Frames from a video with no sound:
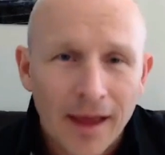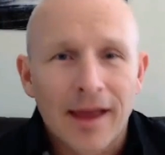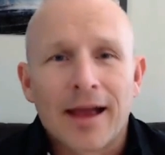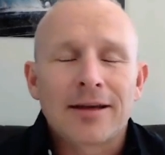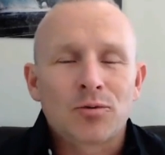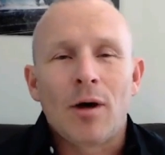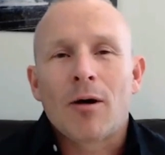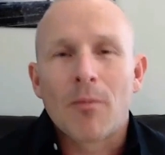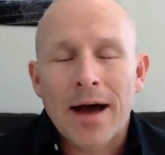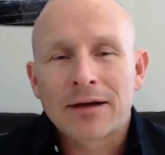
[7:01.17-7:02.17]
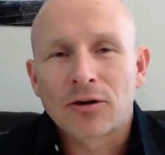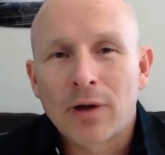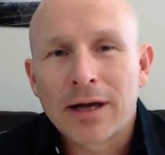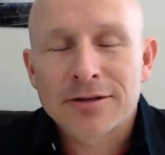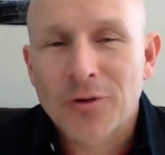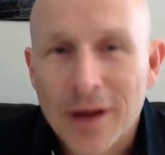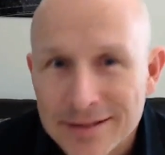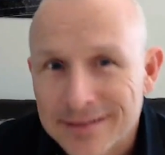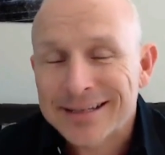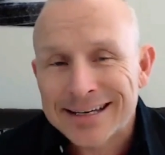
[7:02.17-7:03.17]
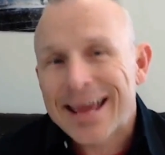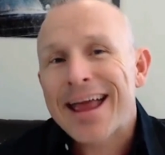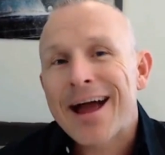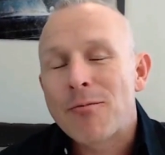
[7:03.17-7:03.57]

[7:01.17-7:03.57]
Hey guys, welcome back to Greatness Quest. Today